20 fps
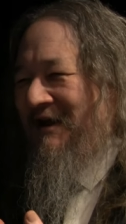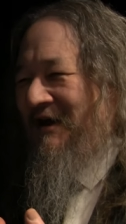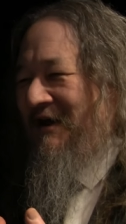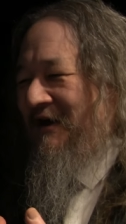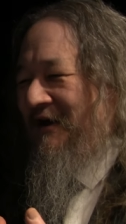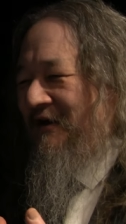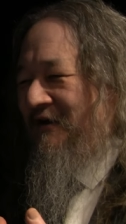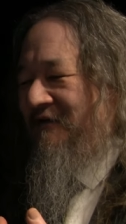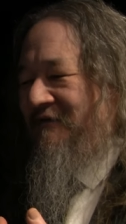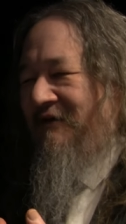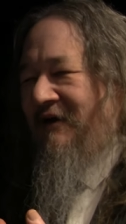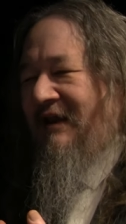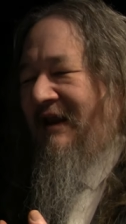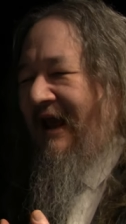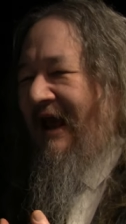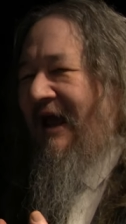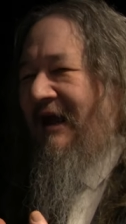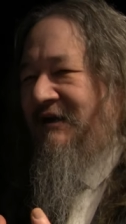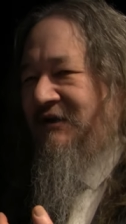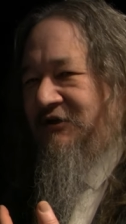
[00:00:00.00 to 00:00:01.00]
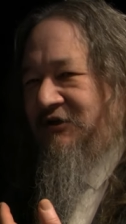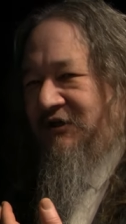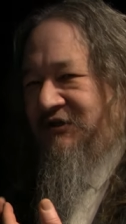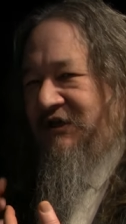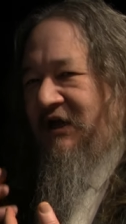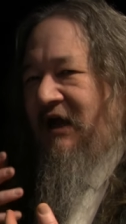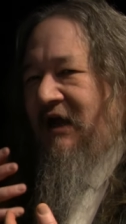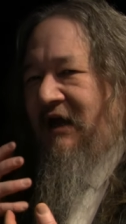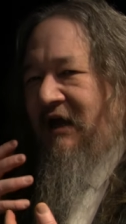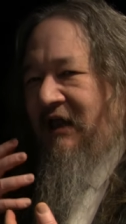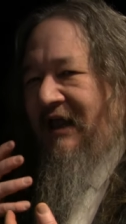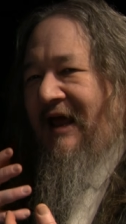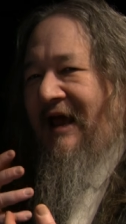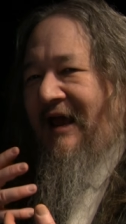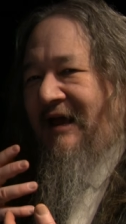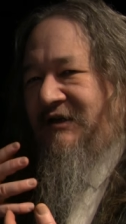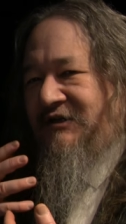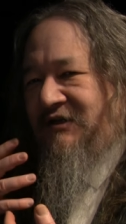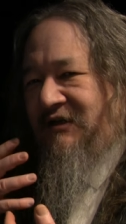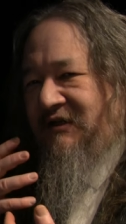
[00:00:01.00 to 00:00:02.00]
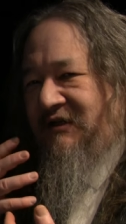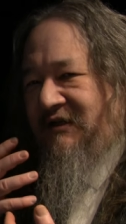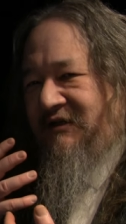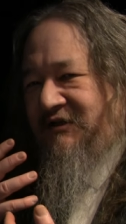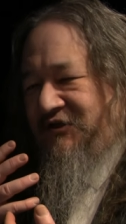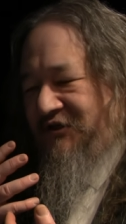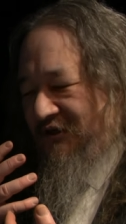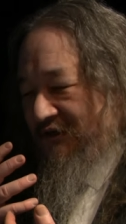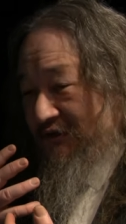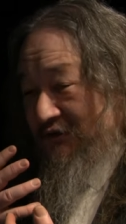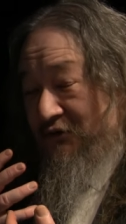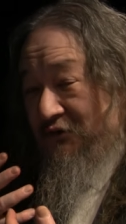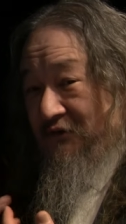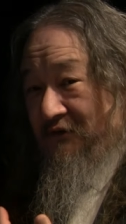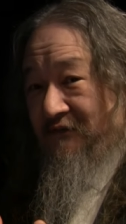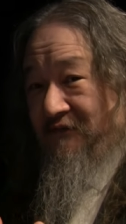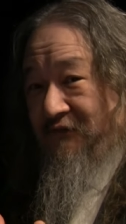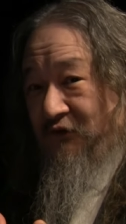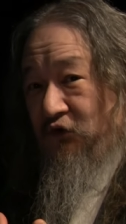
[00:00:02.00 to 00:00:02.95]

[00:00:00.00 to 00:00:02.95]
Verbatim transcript: of an act- a tile actually just sort of